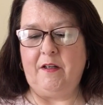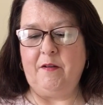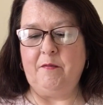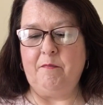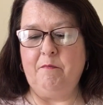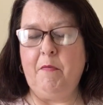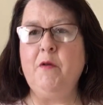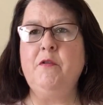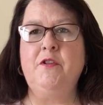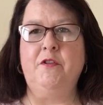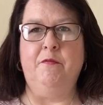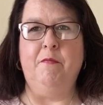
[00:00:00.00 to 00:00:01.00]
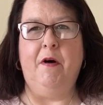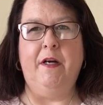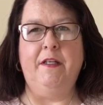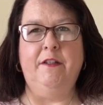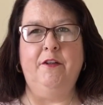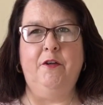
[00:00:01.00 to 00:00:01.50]
Most of mine
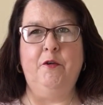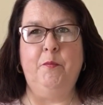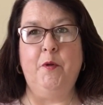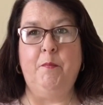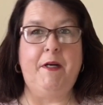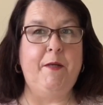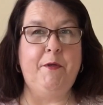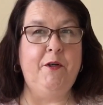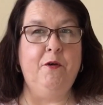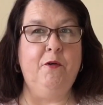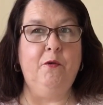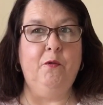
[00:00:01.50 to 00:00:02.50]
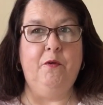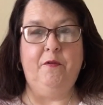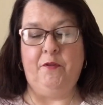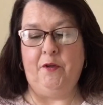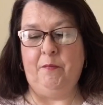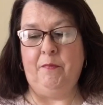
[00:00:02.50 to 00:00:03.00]
do, but maybe not all of
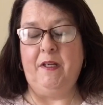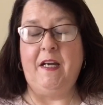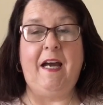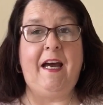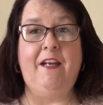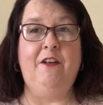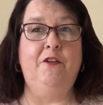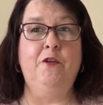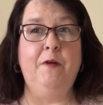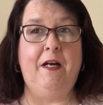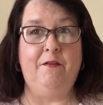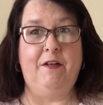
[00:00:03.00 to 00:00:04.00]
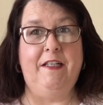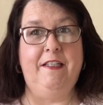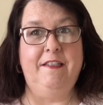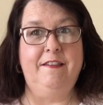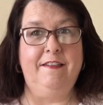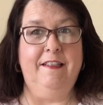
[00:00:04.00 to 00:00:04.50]
them, and I do have
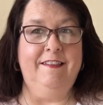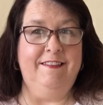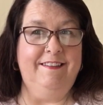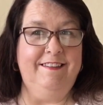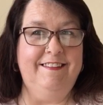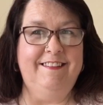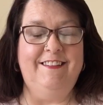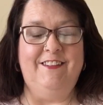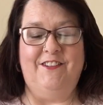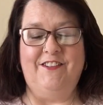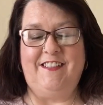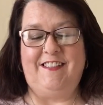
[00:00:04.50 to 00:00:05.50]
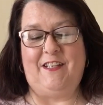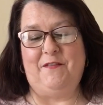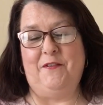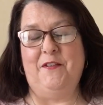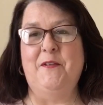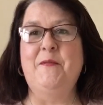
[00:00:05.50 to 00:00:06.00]
8 not
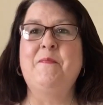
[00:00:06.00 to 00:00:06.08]
7,